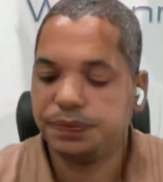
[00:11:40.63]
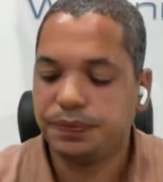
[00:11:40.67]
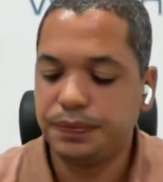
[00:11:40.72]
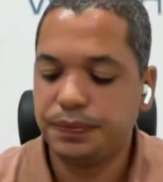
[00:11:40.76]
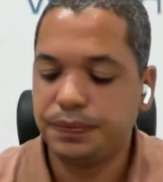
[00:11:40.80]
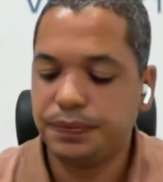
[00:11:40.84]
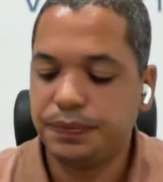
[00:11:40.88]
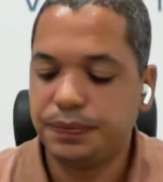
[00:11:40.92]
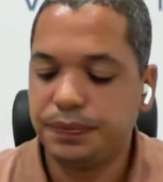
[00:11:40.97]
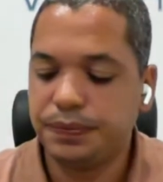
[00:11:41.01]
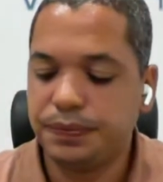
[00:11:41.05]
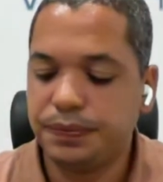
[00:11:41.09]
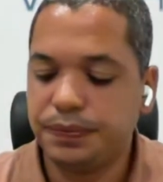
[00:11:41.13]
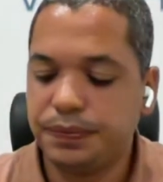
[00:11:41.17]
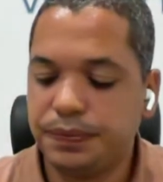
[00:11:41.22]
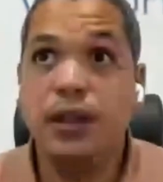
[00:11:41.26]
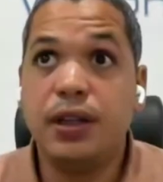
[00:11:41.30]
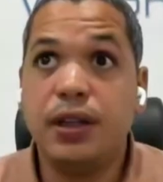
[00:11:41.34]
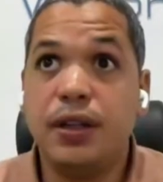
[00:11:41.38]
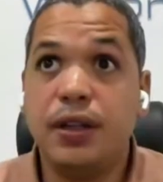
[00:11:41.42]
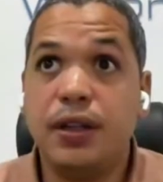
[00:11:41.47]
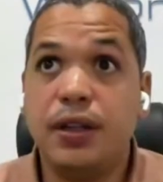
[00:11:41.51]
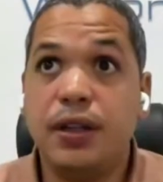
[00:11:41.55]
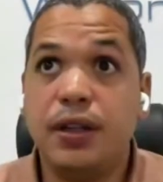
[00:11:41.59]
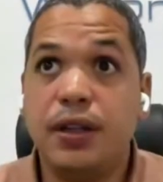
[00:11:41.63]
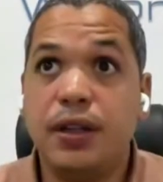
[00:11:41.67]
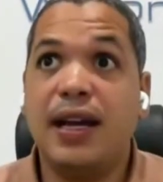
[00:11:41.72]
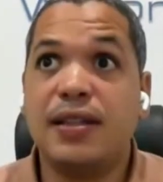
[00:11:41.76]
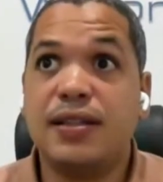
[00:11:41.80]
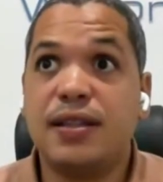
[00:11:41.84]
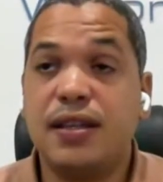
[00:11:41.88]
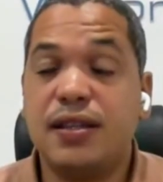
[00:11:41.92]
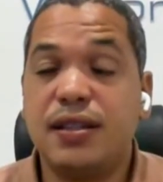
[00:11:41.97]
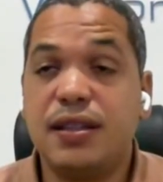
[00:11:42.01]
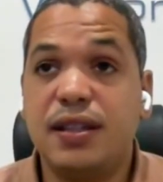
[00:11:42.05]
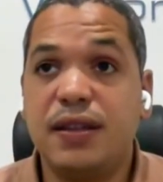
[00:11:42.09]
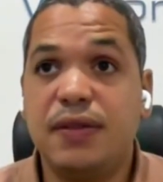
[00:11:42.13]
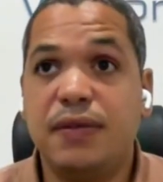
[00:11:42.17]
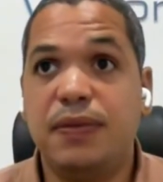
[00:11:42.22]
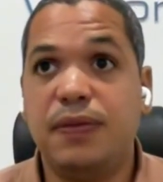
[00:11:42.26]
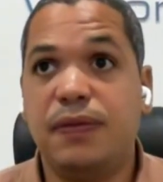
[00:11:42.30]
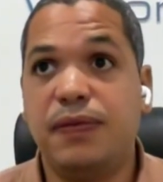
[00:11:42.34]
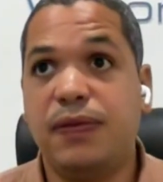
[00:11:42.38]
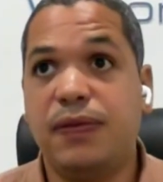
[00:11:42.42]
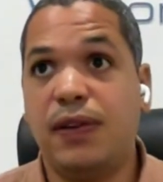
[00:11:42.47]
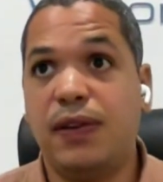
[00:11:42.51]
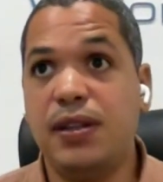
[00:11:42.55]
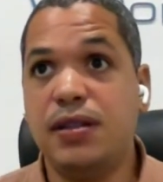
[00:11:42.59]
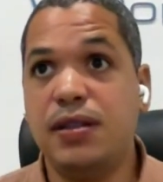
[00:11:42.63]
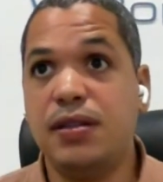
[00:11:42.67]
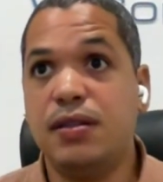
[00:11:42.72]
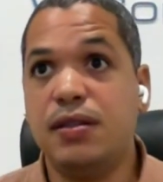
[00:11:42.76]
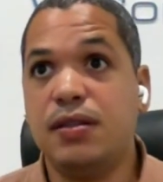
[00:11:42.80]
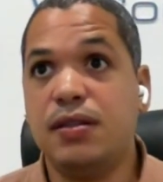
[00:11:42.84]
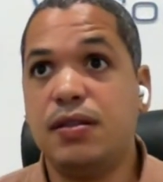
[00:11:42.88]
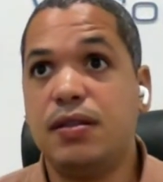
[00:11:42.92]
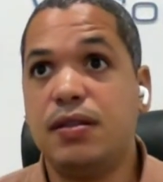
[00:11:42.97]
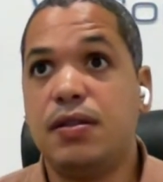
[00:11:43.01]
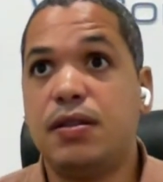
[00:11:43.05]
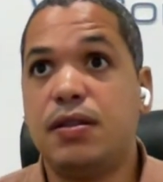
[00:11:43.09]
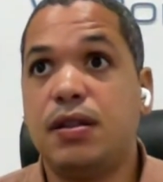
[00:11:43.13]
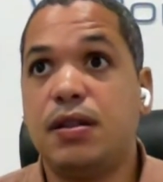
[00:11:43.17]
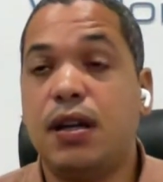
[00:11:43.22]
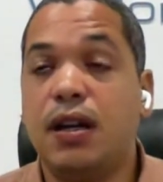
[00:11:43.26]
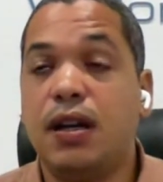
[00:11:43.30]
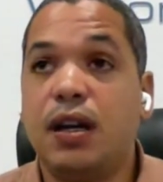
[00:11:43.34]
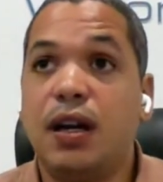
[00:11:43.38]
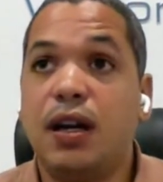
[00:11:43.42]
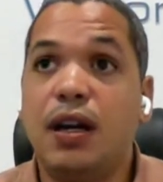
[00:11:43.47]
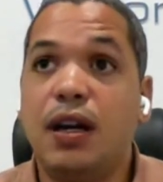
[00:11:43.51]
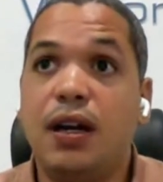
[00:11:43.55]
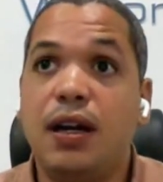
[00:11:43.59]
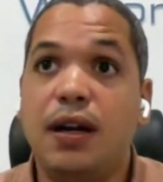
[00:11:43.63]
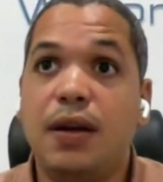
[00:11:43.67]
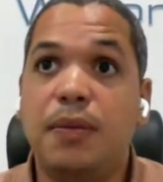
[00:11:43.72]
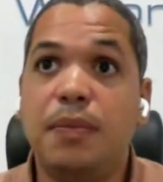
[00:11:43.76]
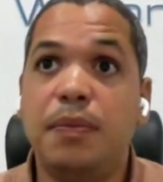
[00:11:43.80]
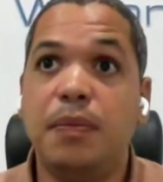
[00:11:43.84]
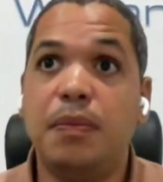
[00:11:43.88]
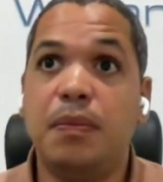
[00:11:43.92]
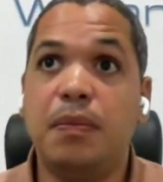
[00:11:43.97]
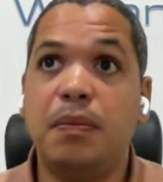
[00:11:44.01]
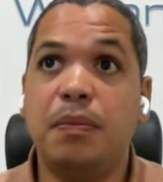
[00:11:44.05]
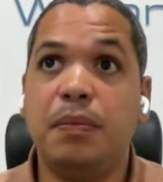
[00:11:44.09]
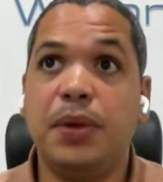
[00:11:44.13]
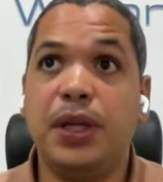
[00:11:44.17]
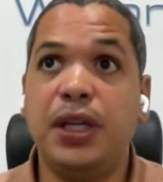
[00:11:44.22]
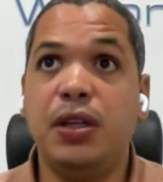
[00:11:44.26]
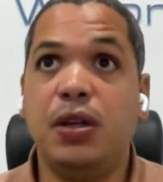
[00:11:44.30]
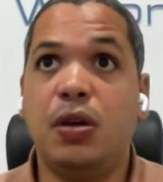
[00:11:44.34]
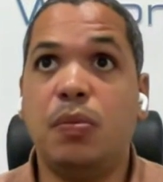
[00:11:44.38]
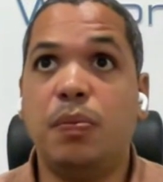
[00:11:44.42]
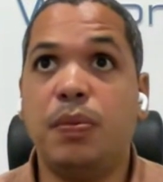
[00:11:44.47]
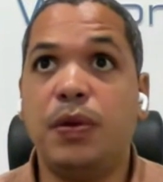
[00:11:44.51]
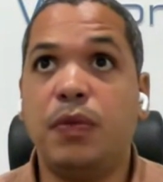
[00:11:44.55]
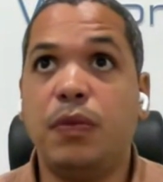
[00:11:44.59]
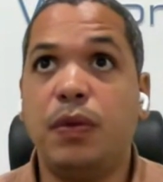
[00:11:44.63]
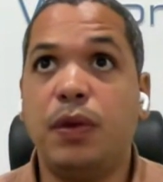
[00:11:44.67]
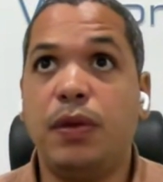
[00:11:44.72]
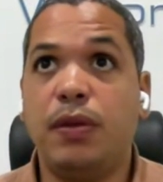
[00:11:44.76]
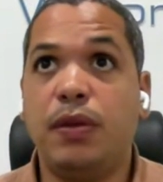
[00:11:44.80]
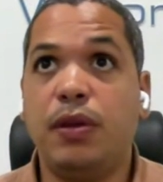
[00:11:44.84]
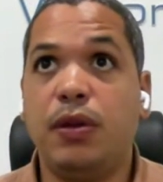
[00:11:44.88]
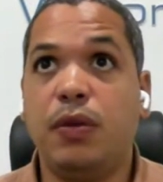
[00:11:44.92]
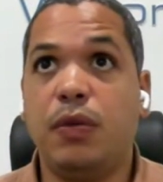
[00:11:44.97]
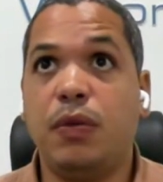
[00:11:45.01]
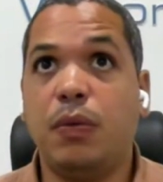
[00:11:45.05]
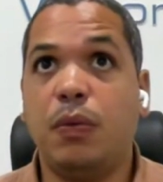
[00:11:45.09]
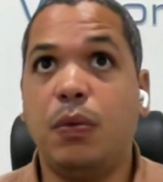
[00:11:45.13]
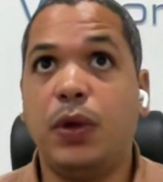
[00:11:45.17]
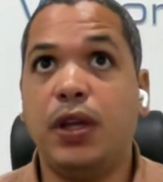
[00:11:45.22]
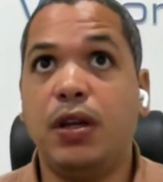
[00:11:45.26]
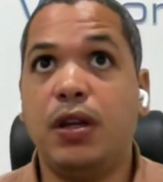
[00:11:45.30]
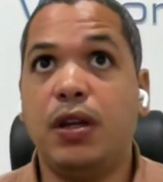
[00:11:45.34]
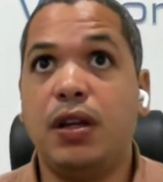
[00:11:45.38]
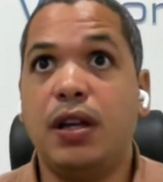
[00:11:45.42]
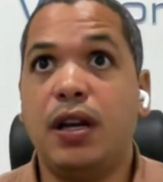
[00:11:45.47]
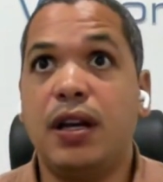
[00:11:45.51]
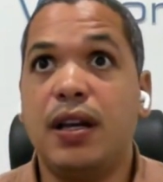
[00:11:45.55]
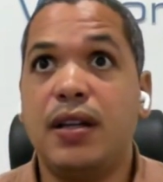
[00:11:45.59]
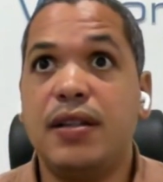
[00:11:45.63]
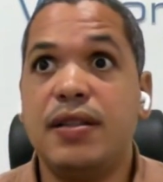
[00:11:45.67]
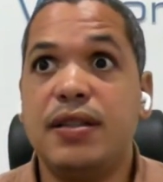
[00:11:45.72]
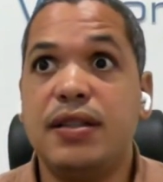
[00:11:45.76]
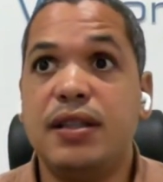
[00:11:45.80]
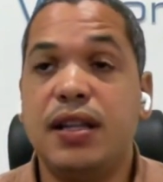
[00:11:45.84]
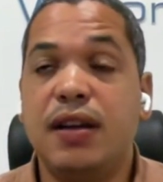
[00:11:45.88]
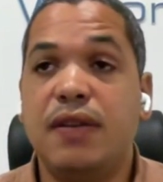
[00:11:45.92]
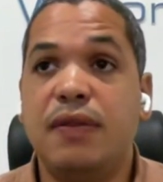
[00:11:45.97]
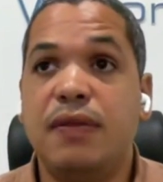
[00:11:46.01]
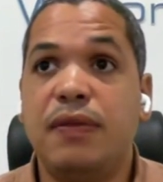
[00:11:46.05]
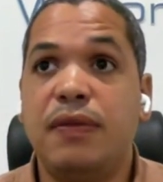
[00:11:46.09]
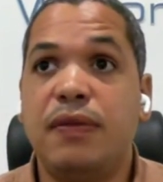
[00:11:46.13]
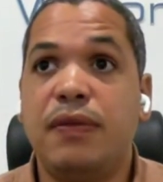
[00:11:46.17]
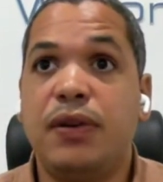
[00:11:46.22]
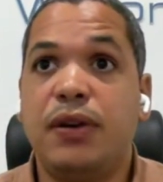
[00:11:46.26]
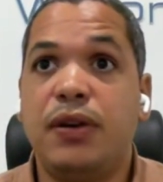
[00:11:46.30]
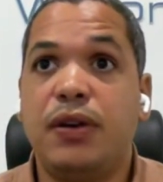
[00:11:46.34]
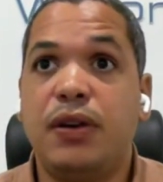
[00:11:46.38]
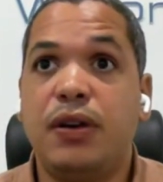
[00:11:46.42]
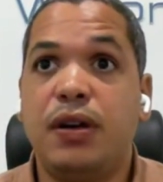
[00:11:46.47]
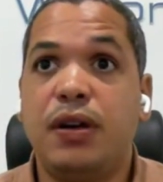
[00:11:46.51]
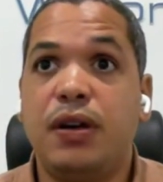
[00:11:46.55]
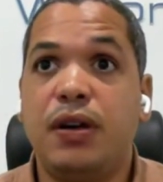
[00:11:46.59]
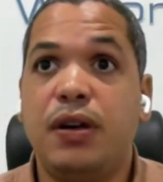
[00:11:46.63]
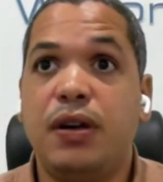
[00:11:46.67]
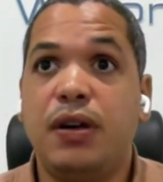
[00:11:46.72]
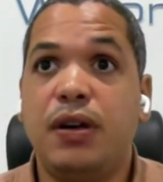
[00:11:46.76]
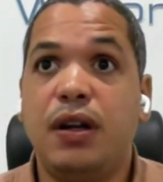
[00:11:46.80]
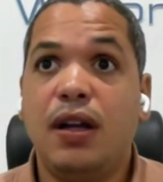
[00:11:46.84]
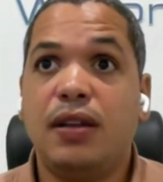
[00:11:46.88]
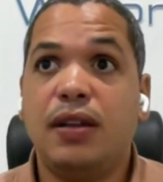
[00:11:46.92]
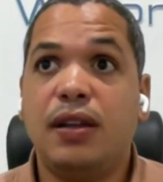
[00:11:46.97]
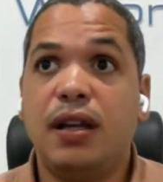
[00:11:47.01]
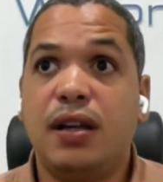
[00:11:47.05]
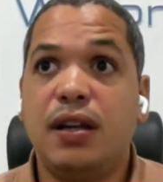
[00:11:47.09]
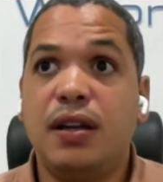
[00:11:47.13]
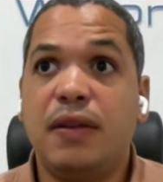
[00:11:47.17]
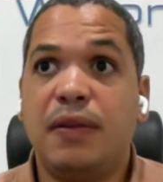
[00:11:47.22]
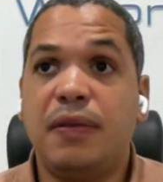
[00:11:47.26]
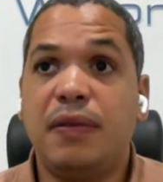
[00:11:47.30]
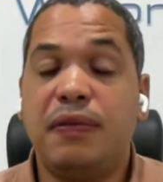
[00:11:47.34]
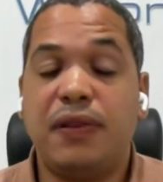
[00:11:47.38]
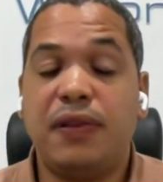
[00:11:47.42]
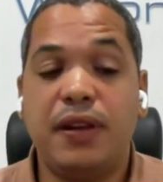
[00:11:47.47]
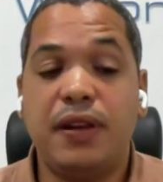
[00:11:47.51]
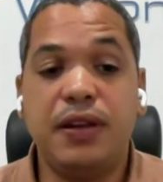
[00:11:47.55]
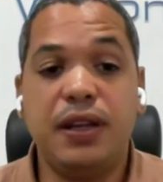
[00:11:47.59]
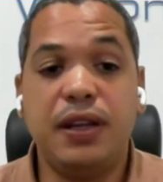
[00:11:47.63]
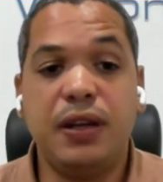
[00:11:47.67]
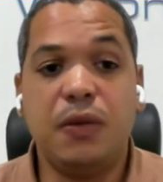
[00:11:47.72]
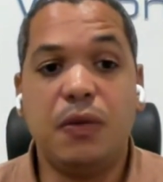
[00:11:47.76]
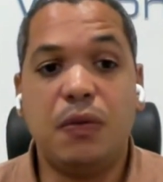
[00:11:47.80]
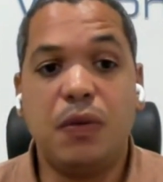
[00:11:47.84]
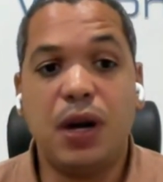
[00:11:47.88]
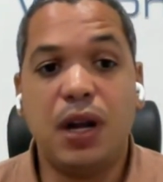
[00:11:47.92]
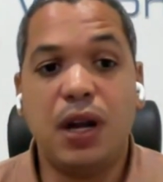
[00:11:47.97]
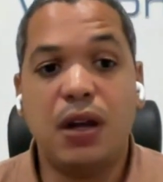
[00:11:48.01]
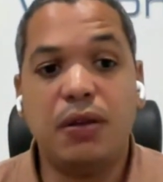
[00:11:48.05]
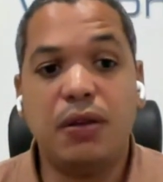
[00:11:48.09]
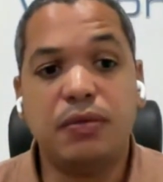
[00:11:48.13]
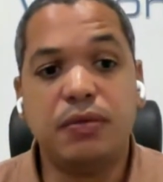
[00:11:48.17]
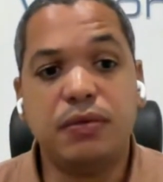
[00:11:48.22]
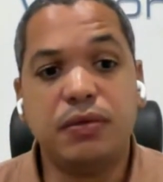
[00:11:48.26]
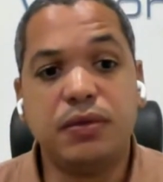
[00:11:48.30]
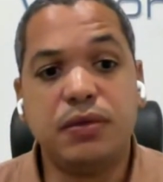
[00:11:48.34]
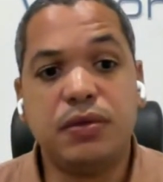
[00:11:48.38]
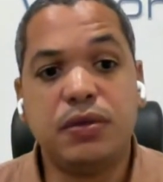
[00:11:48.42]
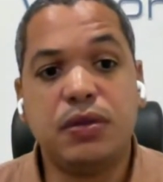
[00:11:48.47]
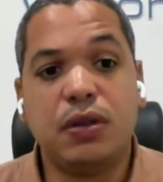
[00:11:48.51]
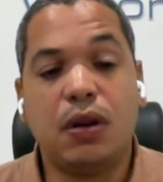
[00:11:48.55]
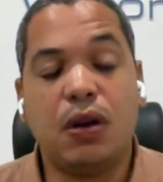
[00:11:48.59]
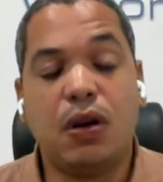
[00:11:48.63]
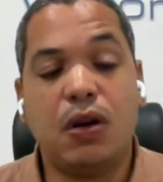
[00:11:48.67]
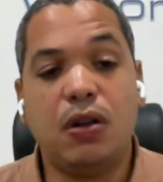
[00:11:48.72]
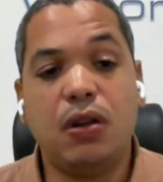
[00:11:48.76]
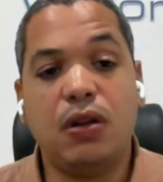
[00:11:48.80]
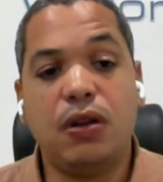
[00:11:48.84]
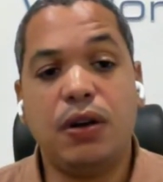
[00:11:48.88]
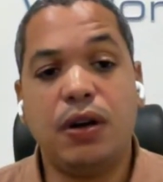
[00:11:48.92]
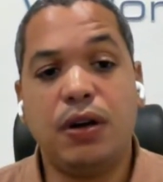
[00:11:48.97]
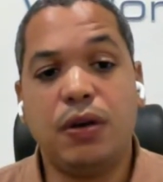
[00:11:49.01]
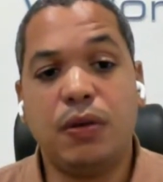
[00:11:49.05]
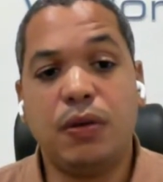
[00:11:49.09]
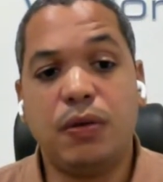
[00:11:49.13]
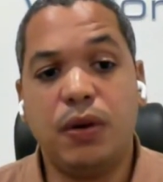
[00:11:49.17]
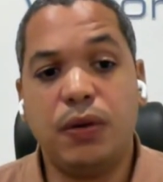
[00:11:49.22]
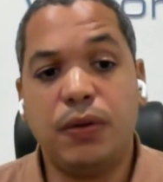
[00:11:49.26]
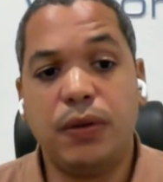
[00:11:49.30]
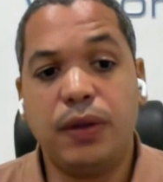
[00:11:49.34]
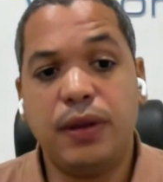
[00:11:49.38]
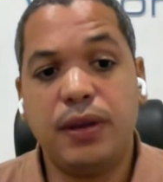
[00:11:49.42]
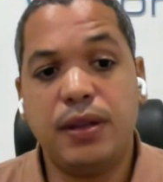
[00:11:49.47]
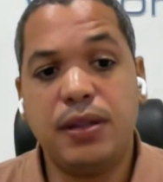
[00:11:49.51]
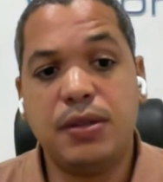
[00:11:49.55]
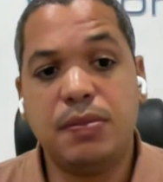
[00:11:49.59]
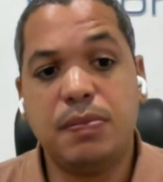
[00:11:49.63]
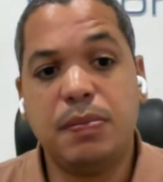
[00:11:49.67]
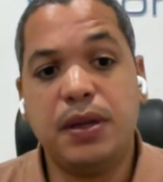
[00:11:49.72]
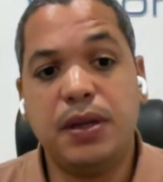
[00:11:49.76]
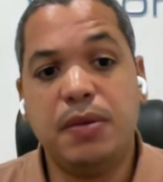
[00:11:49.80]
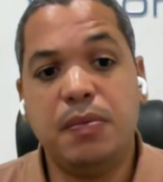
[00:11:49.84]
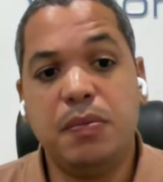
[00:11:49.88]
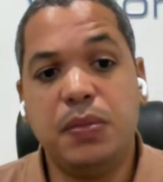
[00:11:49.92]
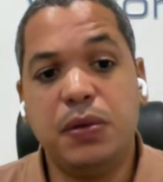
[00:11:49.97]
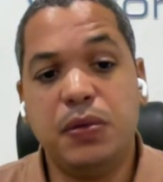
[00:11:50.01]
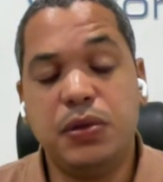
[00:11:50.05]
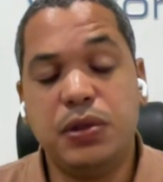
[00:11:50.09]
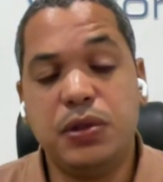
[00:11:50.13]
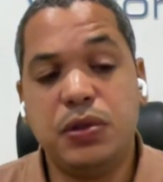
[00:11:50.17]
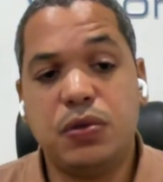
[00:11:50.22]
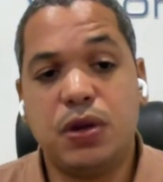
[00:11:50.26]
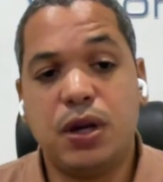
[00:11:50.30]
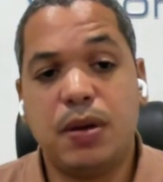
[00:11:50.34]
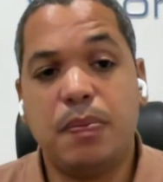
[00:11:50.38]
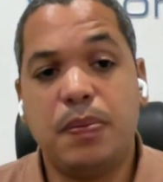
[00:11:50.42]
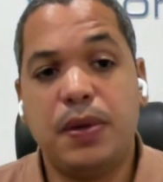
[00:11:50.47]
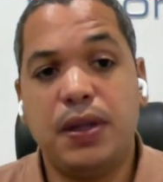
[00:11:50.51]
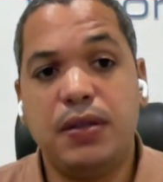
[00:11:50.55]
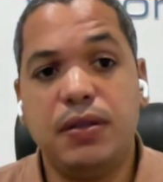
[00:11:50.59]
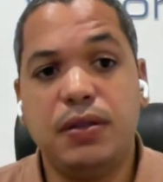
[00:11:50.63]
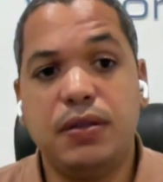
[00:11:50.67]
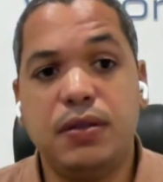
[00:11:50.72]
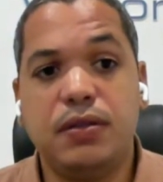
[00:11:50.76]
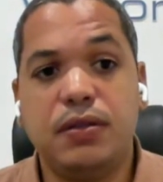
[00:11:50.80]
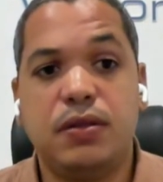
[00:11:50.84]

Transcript: So regarding accessing funds, being open with you, WiConnect has never done a funding round. All our growth has been bootstrapping.